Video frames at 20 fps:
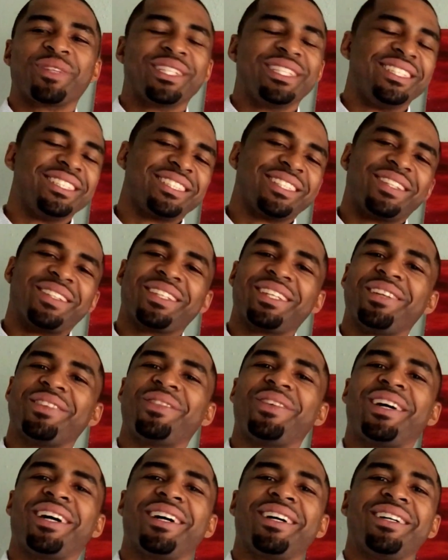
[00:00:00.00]
Please don't
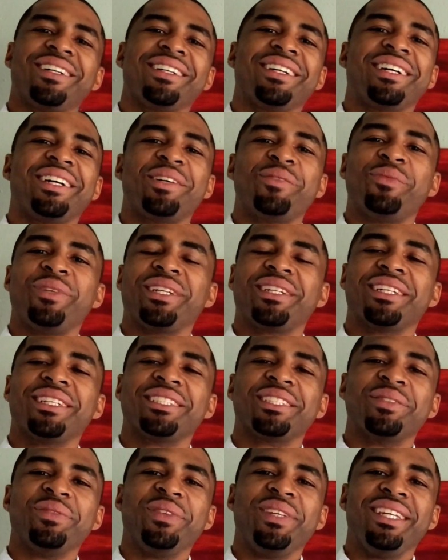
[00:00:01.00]
get fired
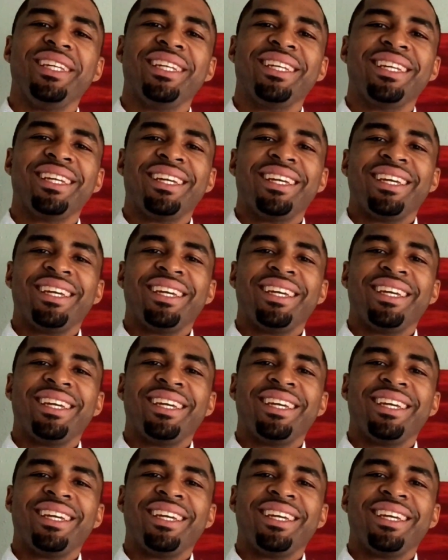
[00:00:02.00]
because of me.